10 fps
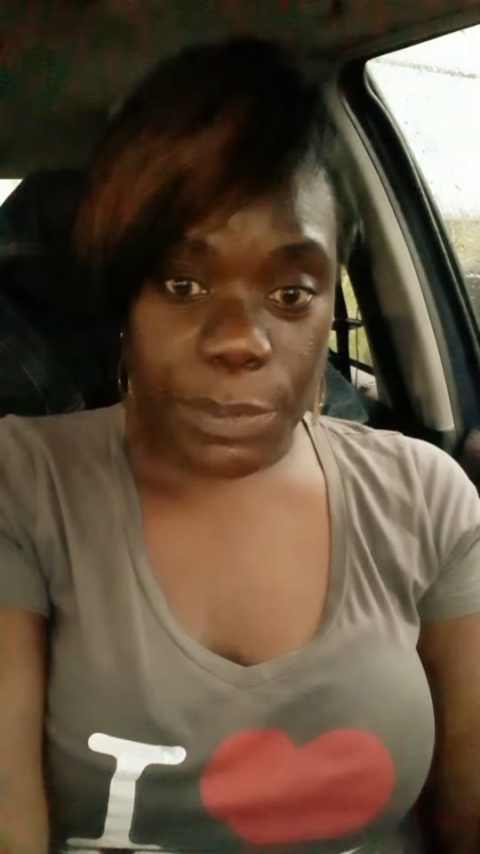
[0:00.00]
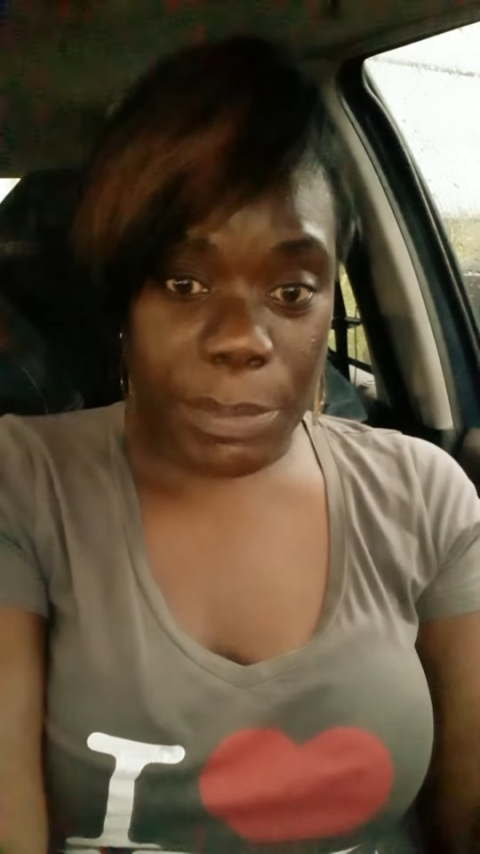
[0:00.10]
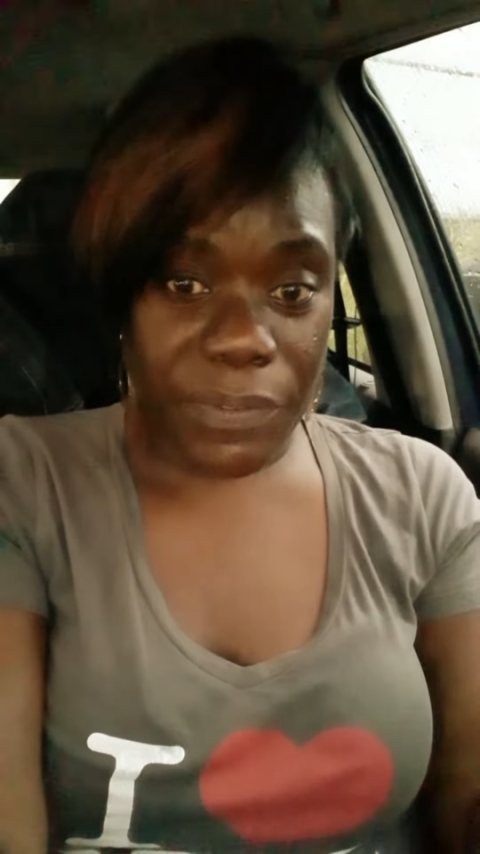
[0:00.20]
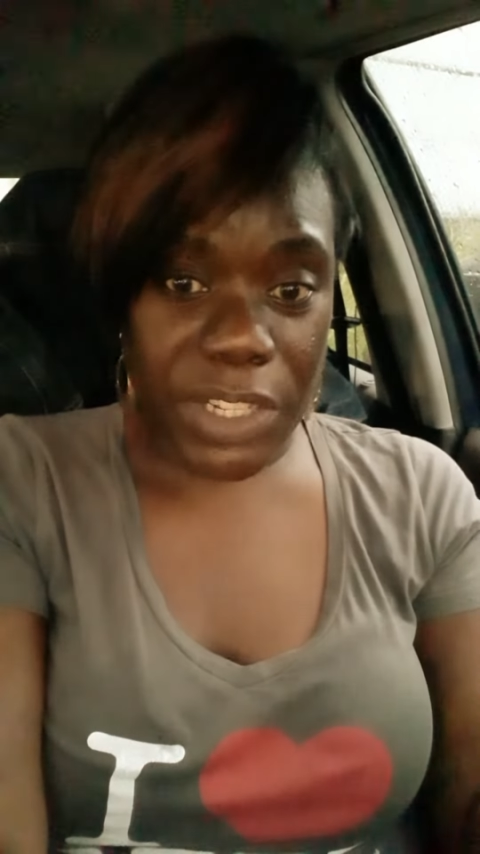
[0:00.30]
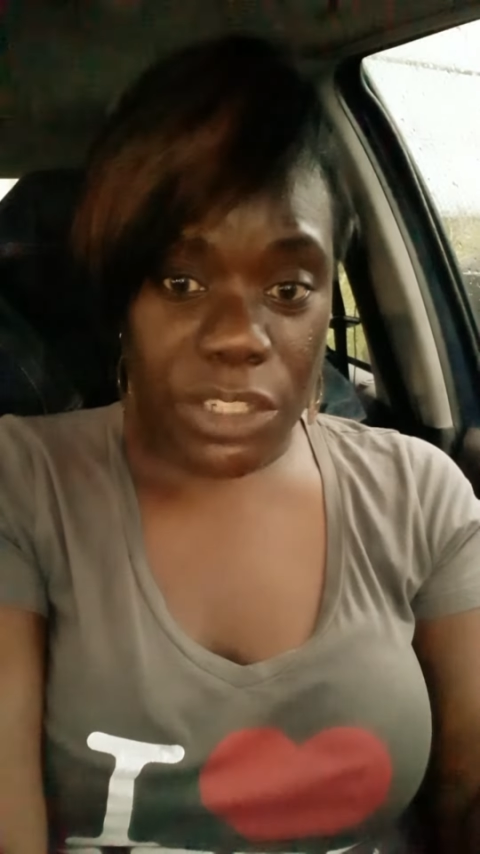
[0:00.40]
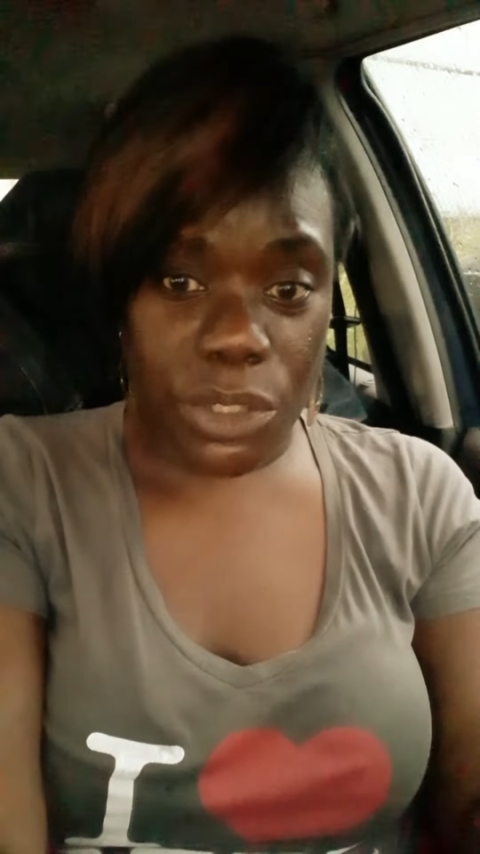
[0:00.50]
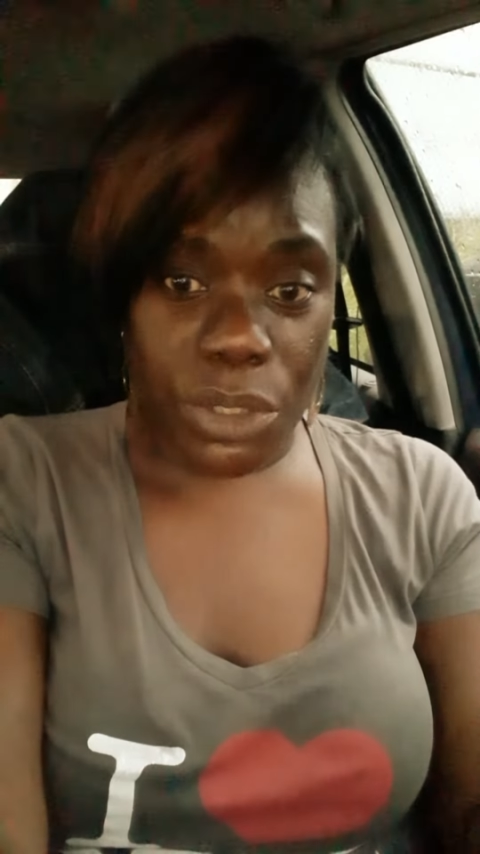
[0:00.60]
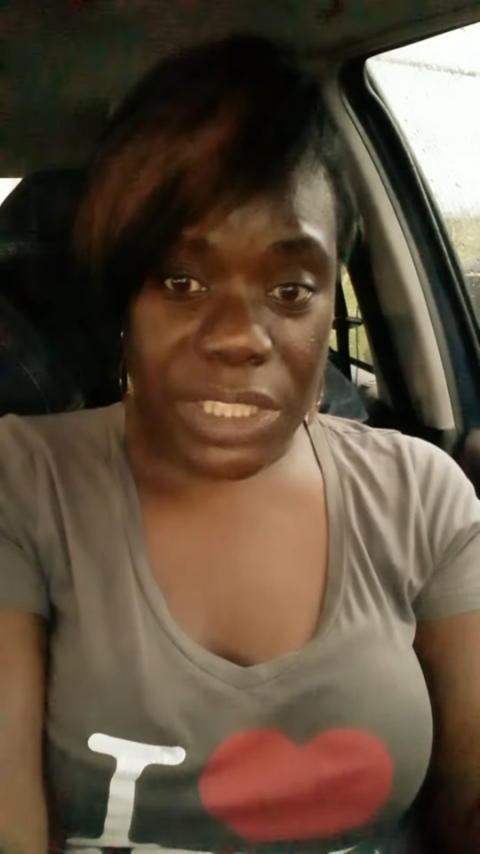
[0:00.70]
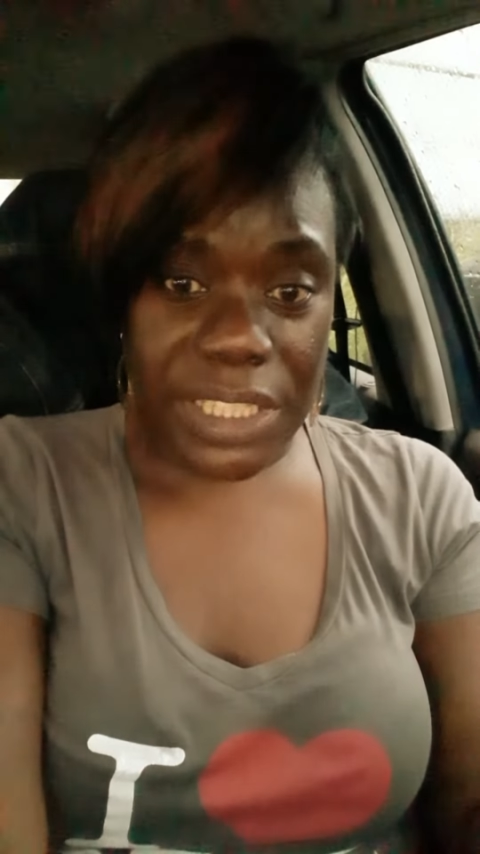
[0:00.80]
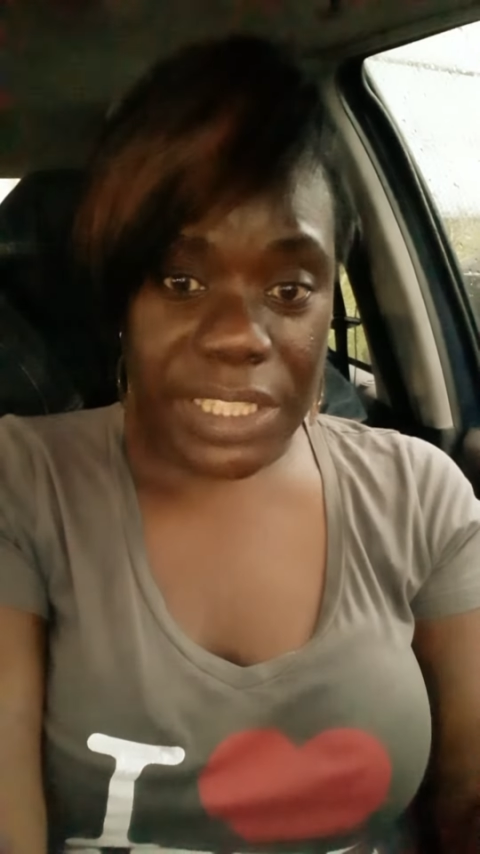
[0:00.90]
But my video is
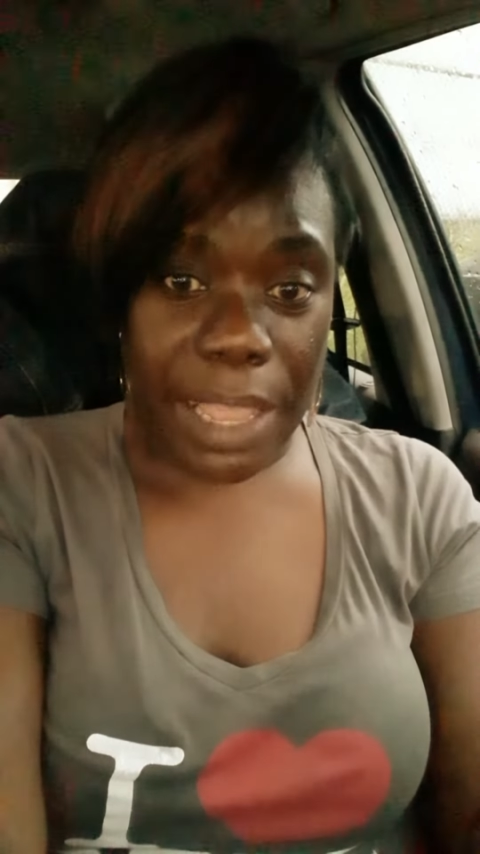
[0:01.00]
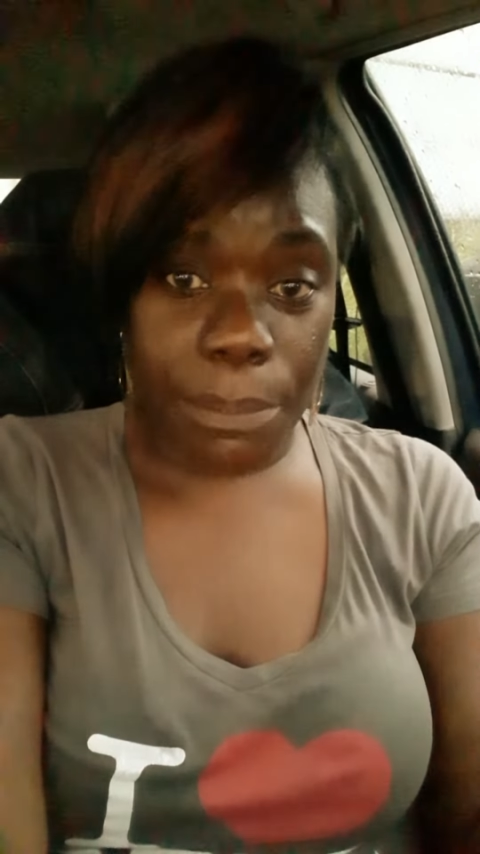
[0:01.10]
going to stop.